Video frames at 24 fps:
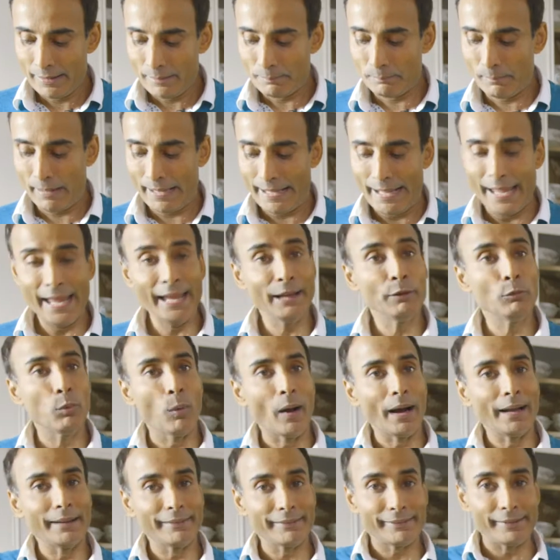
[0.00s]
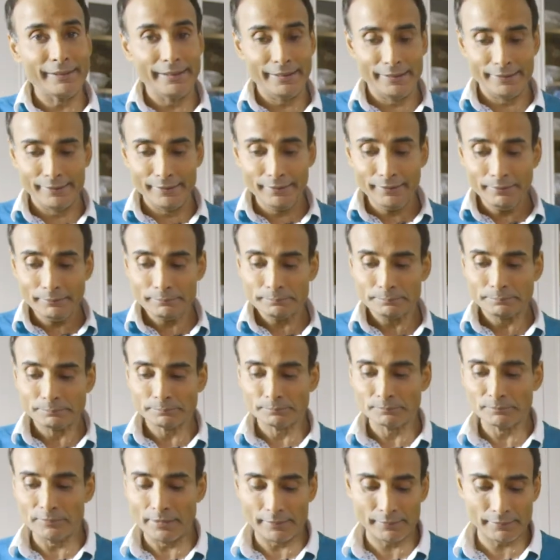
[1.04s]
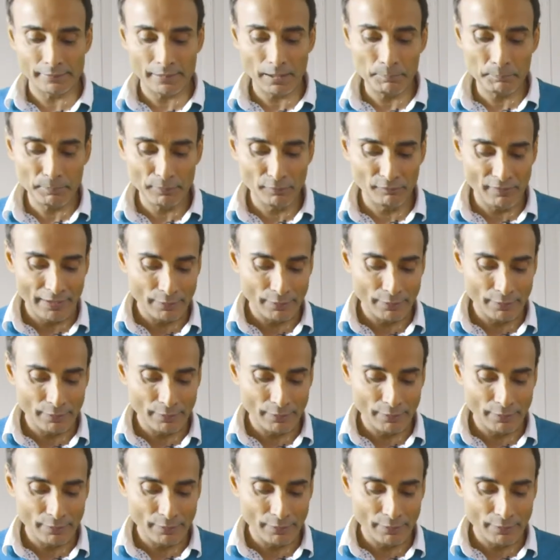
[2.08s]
my egg whites here. There's a couple of